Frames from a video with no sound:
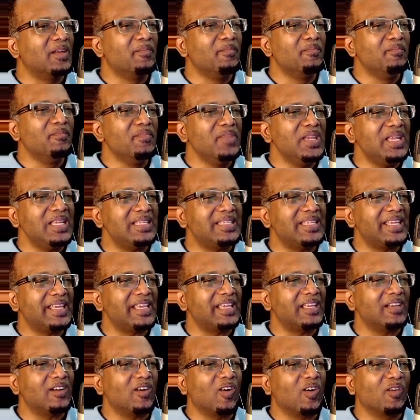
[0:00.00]
the
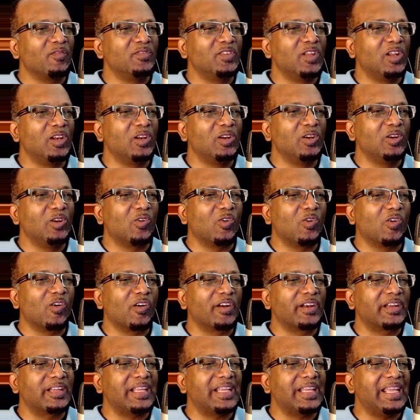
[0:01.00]
meeting of the
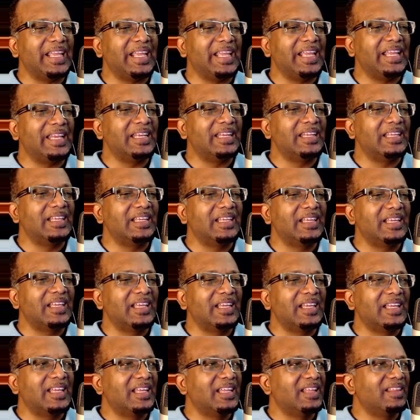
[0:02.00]
Lord in
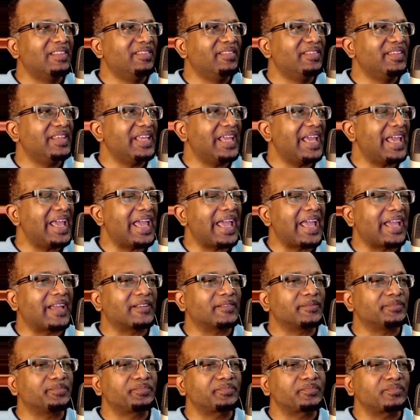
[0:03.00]
the
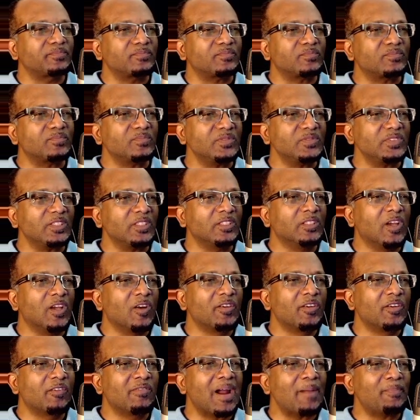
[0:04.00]
air.
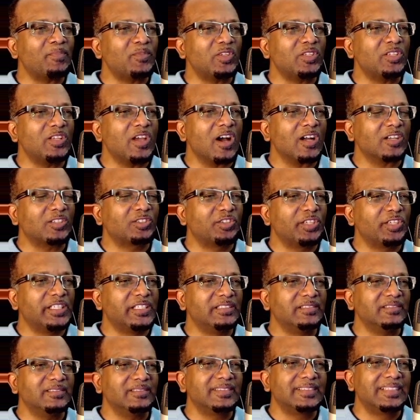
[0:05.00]
Now, the rapture
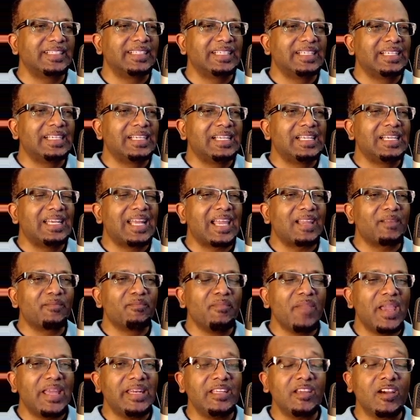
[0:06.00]
doctrine,
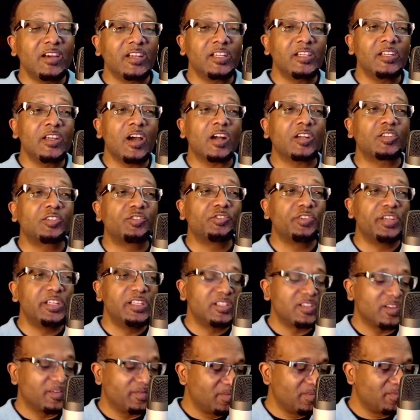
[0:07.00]
like many other
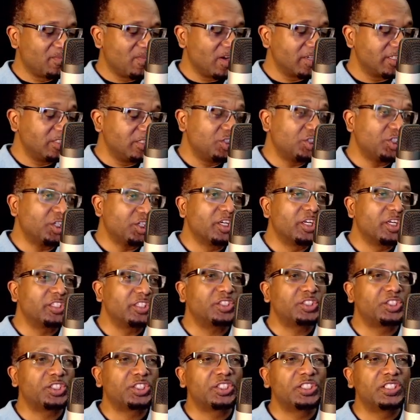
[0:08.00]
doctrines of the modern
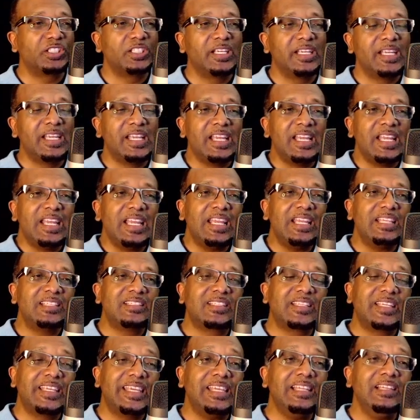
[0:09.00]
church,
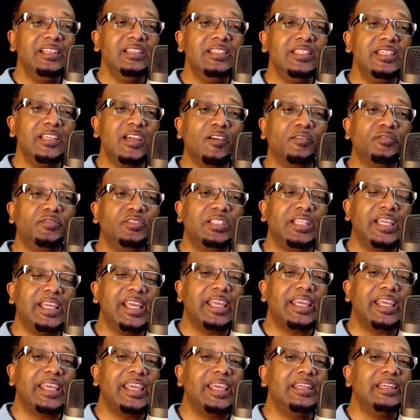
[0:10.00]
is guilty of
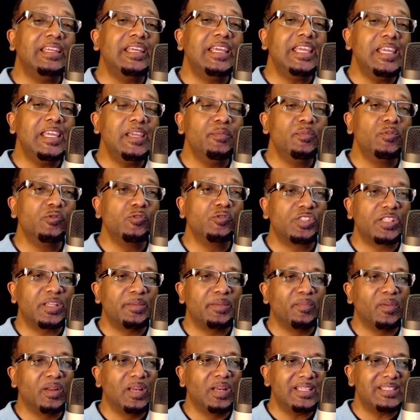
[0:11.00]
taking Hebrew
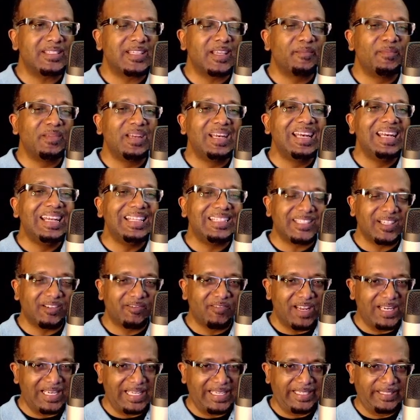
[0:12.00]
symbolism
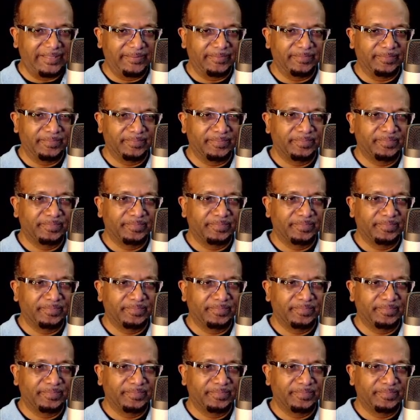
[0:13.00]
literally.